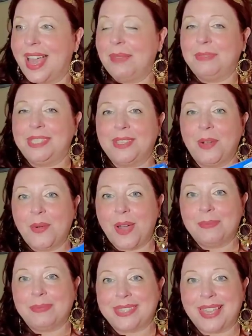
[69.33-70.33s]
I'm
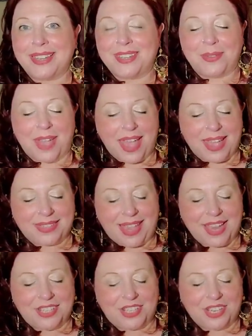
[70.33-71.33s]
so upset, you guys.
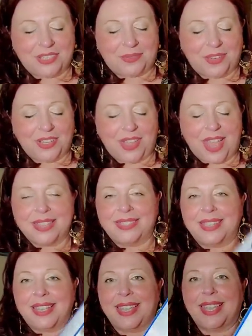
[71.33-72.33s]
I just
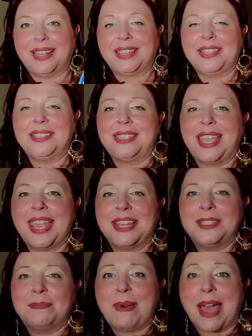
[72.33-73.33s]
realized it
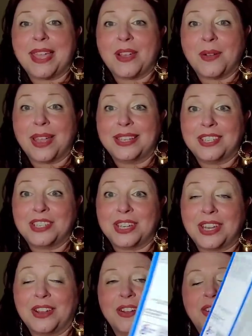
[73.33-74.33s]
contains
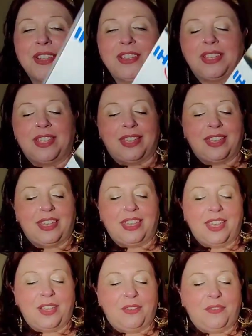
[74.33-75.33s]
bioengineered
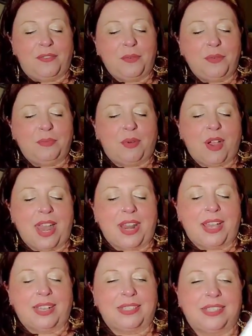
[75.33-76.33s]
food
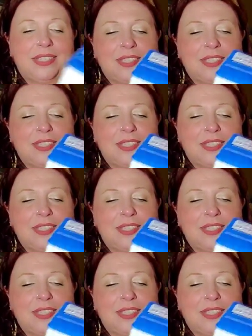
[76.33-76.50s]
products.